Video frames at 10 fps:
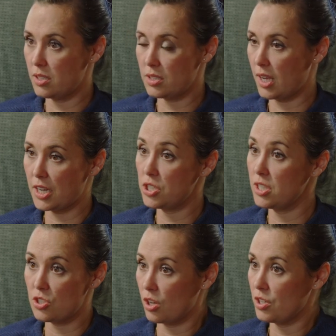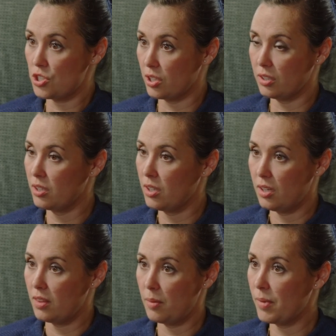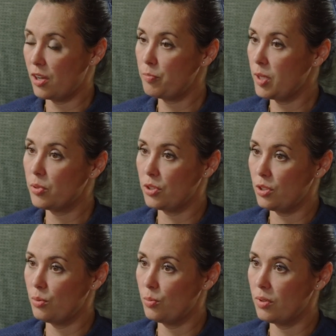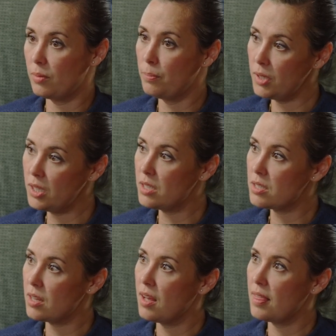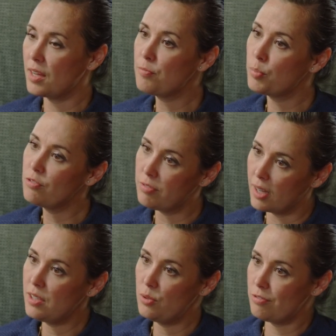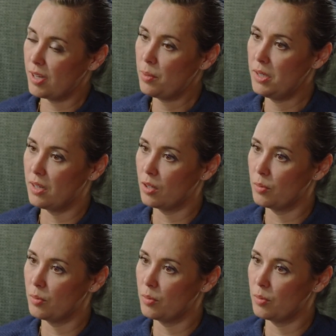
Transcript: It's actually astonishing the amount of people you meet that put value in family now,